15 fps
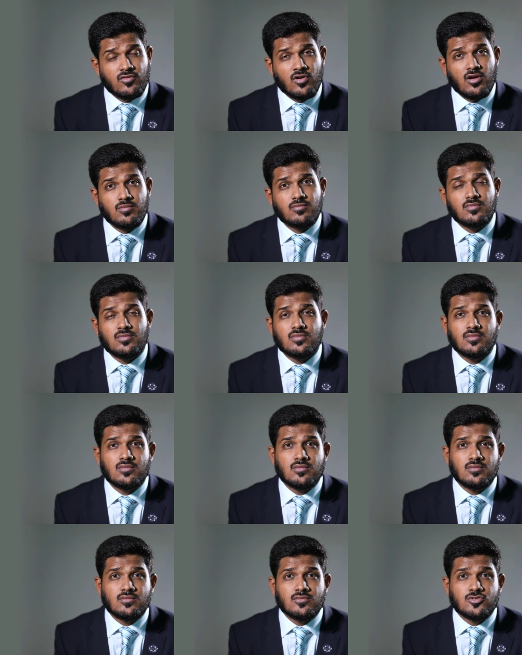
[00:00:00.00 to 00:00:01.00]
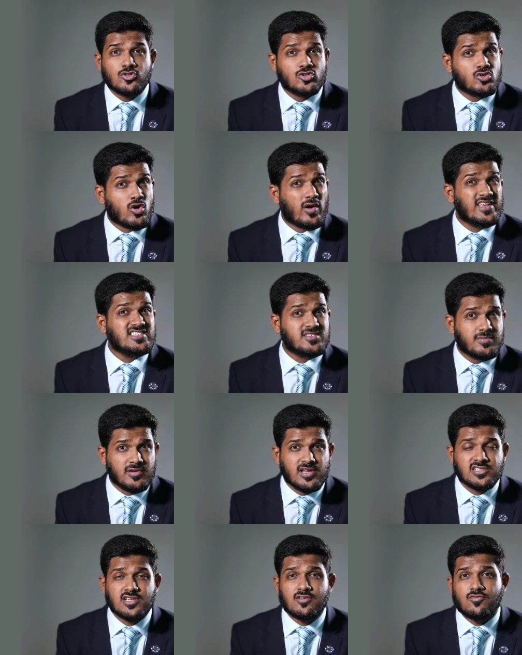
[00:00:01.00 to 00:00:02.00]
from, to draw
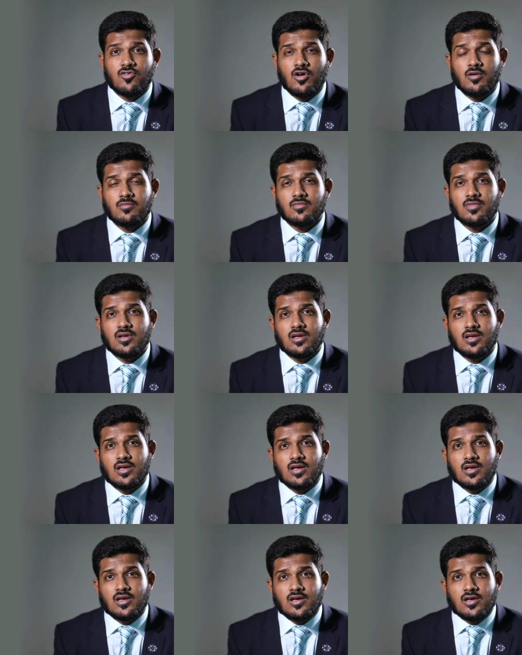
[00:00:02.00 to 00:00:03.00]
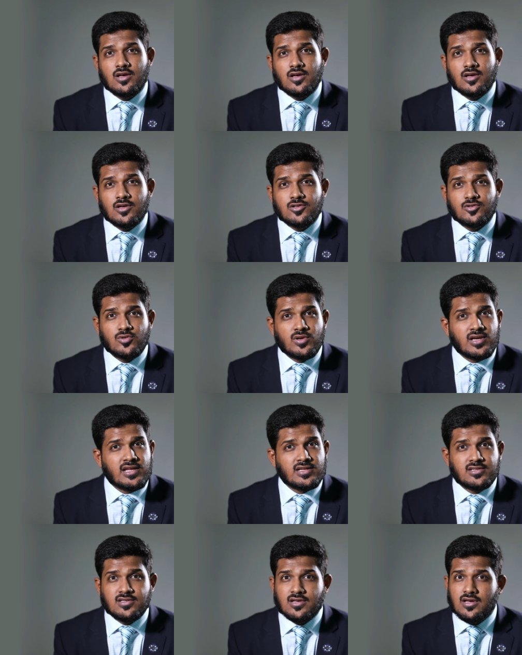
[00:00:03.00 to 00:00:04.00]
inspiration from, to
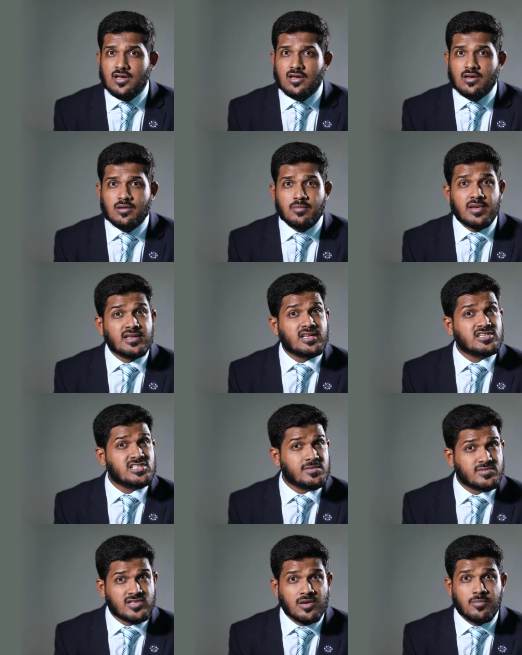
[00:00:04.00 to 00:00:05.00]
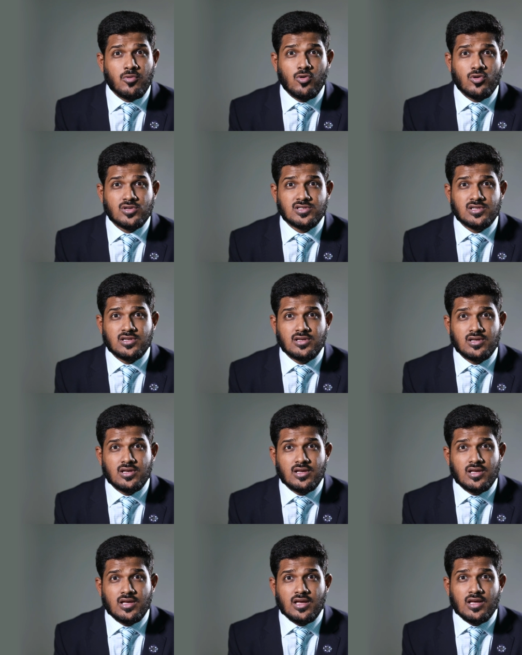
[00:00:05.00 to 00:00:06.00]
get uh, mentorship support
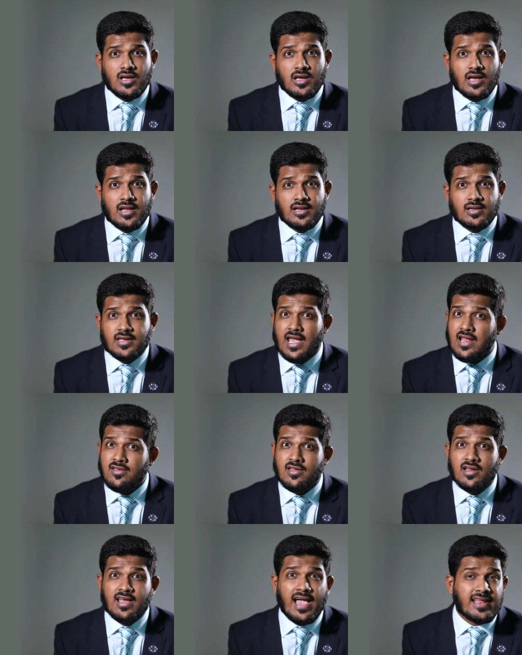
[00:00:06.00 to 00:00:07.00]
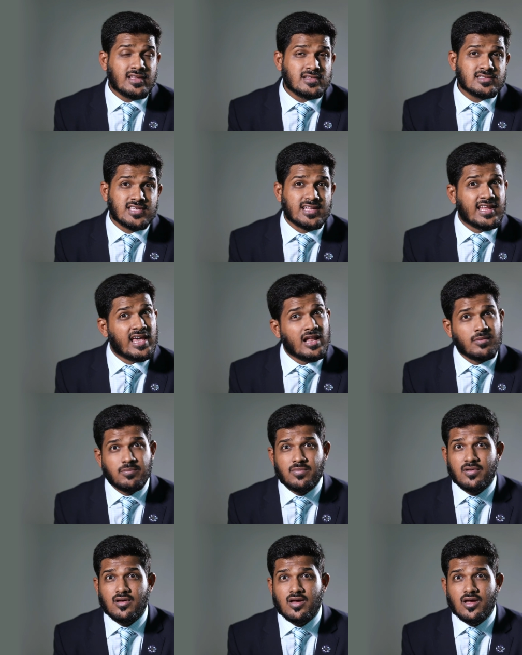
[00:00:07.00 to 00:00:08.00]
and career guidance and help
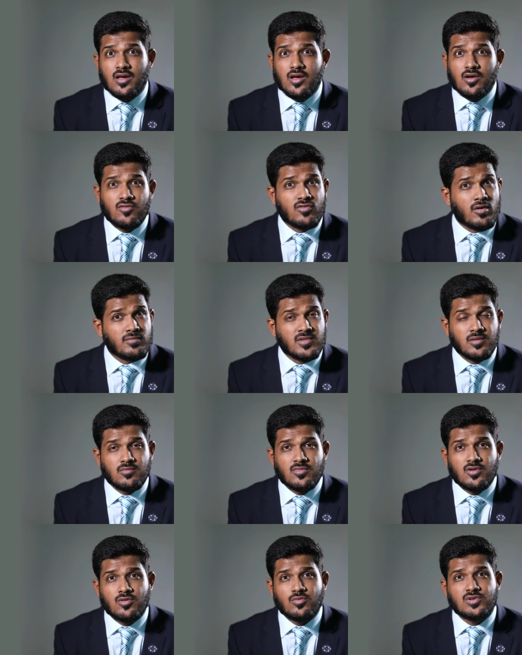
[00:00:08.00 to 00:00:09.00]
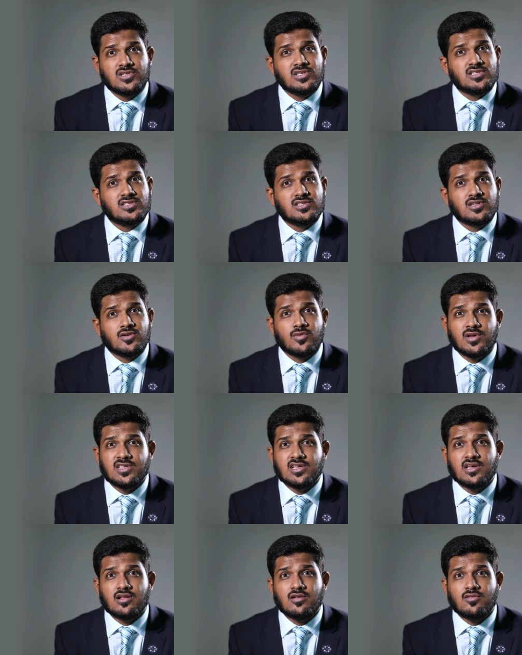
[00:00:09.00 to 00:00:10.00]
from them, which is
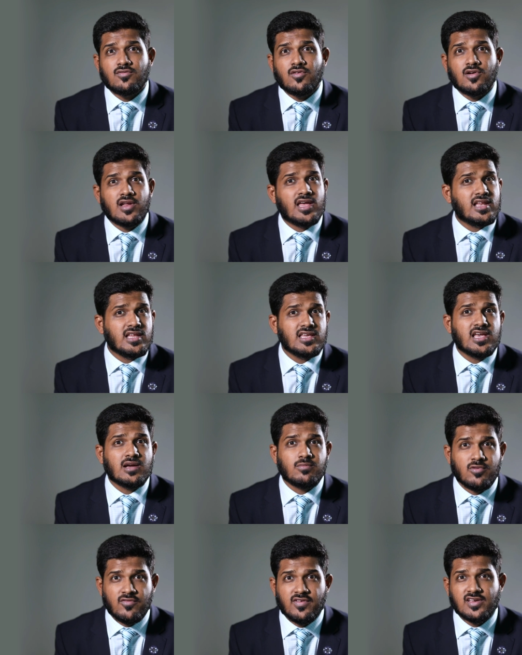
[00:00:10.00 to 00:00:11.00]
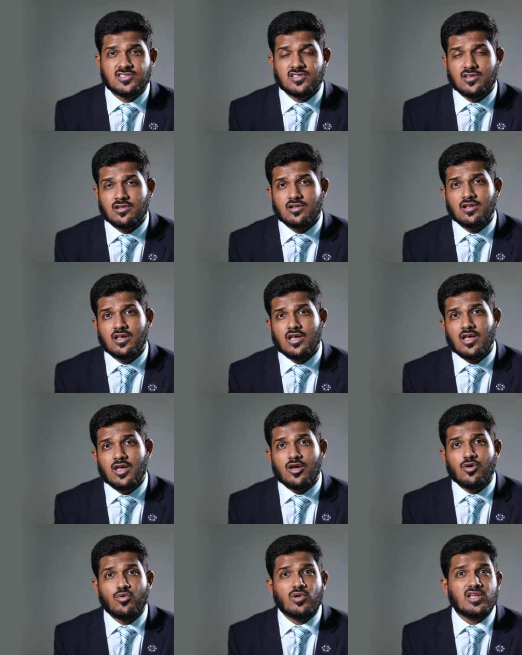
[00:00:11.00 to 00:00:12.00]
critical for any young professional
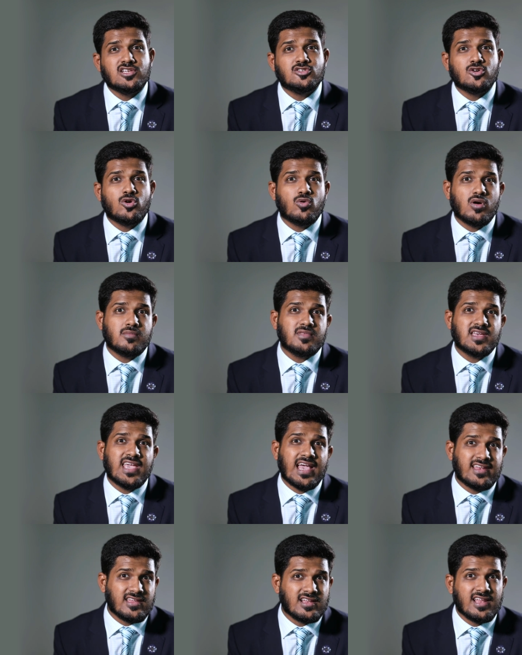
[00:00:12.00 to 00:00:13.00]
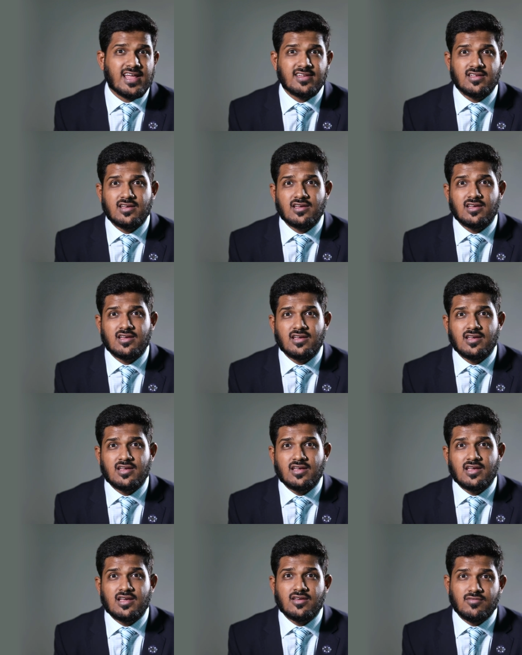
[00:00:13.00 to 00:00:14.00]
willing to go up the career ladder
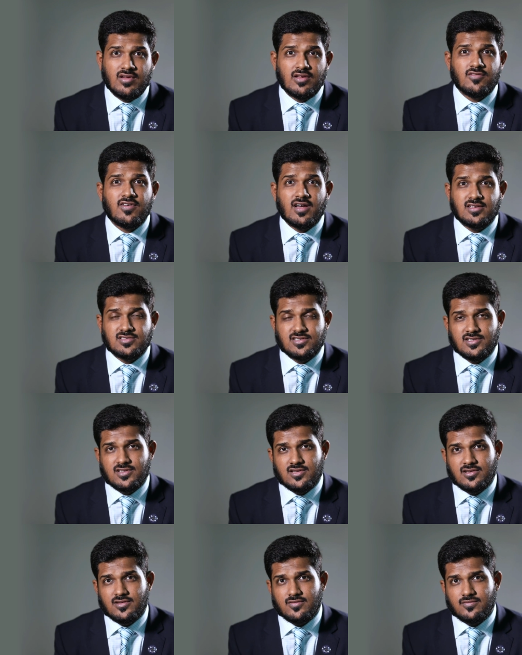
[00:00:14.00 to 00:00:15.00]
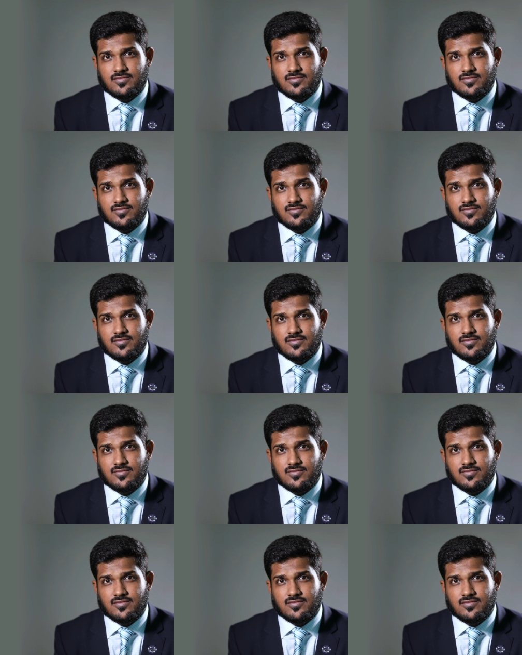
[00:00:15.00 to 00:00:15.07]
very fast.